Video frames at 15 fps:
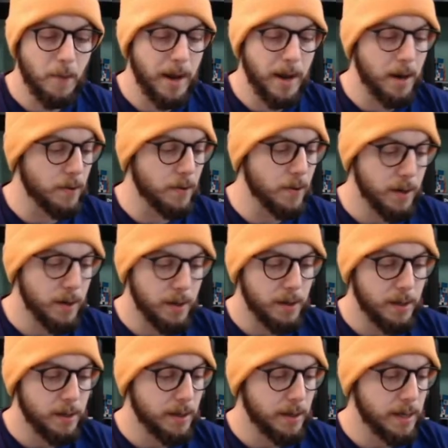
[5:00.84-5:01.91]
out
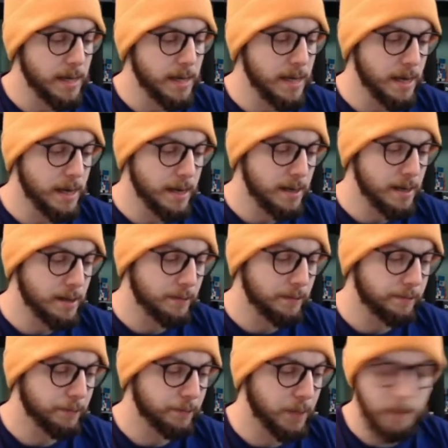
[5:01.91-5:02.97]
in
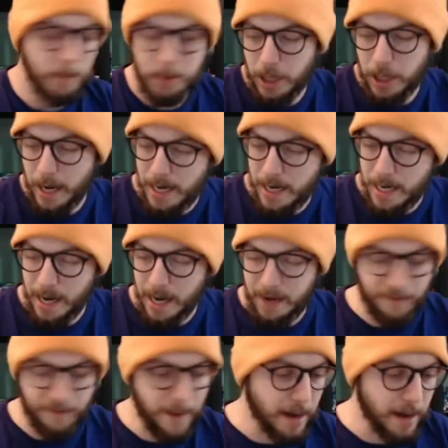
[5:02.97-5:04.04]
pretty much any kind
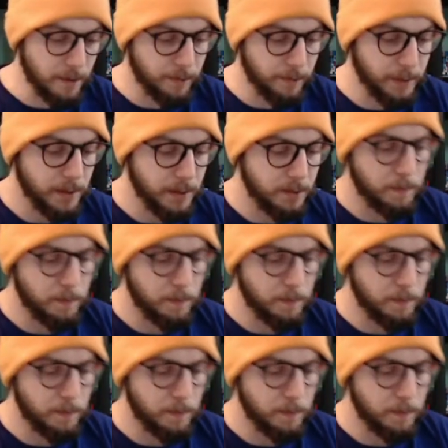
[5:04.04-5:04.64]
of battle because